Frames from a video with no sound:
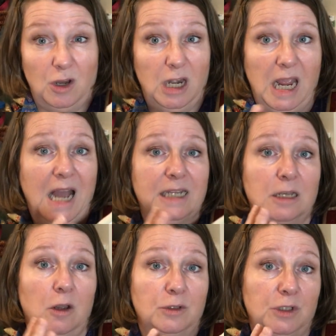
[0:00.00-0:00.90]
and it has
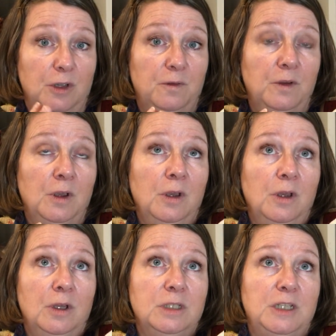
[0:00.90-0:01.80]
lots of
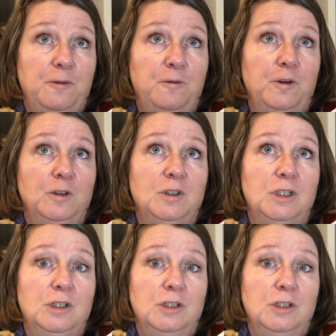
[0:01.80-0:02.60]
different